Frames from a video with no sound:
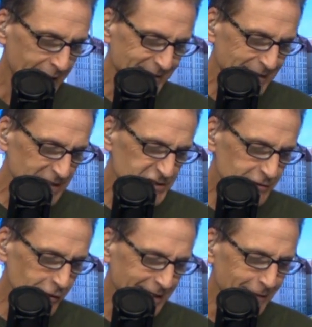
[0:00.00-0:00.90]
And then
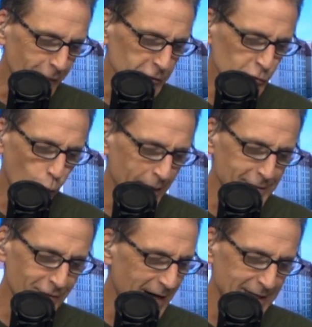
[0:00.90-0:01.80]
let's look at verse
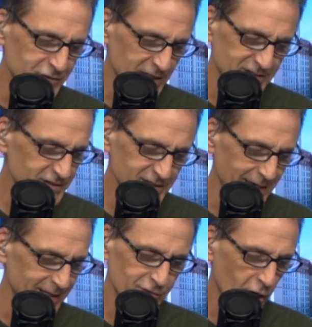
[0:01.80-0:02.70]
25. Jesus
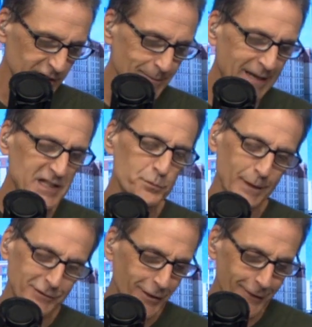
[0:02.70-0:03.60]
said, talking about
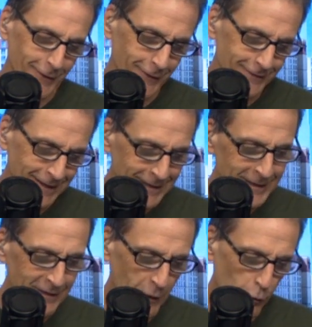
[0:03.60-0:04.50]
his return,
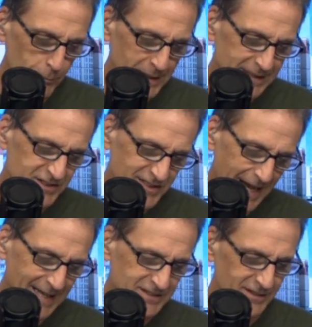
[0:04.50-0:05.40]
there will be
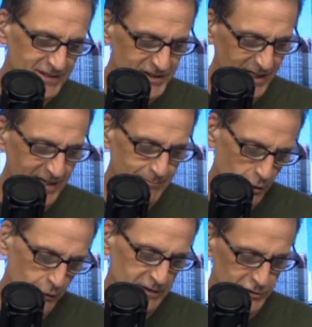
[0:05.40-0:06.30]
signs in the sun and
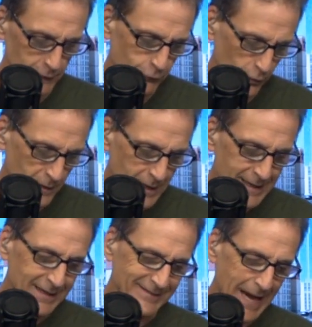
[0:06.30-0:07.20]
moon and so forth.
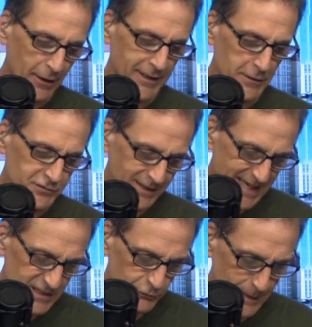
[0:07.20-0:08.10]
Now, here's the
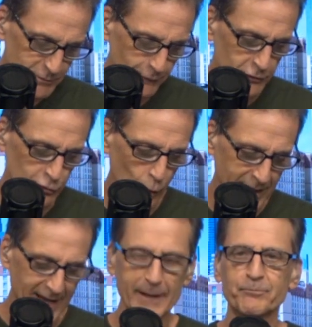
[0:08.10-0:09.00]
key scripture, verse
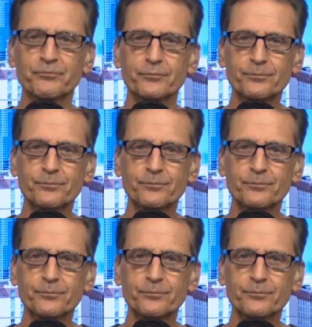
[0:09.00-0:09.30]
28.